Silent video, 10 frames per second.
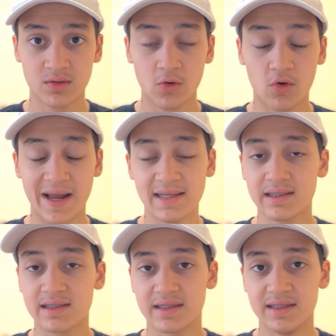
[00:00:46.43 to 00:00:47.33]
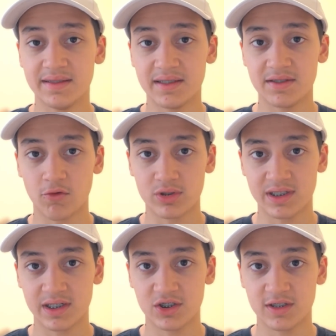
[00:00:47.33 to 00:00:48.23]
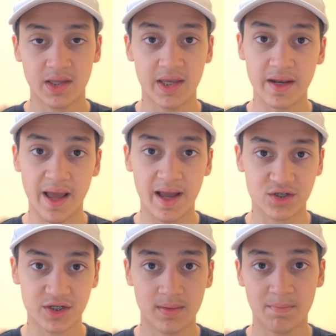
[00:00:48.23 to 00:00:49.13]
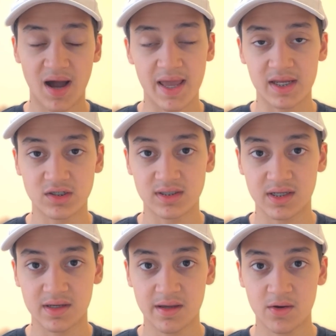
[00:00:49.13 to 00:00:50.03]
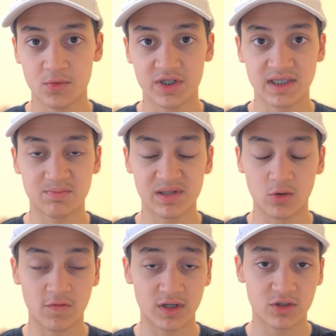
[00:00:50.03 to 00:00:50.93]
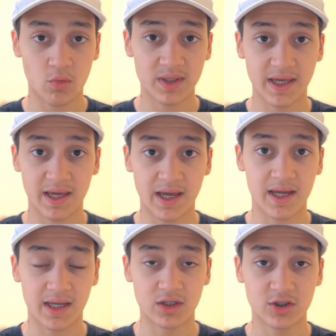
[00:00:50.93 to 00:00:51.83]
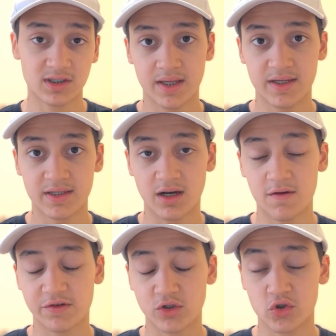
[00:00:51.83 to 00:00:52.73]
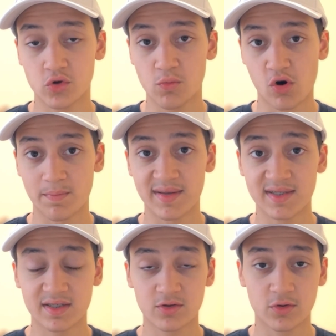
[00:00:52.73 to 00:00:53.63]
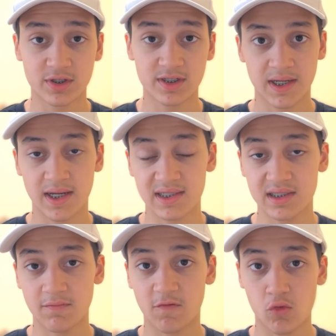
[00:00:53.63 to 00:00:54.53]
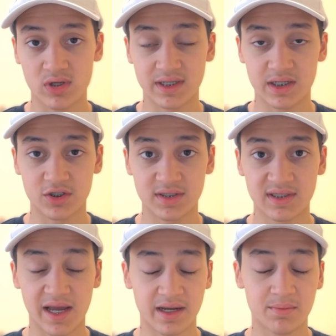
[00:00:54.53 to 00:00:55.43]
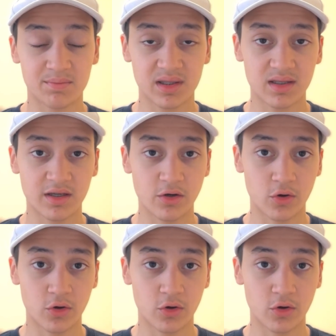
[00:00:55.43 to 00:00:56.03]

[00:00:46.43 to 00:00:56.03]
or hasn't seen these voice agents in action, my agency, which has built over 20 AI agents, is offering 2 more business owners custom voice agents at completely no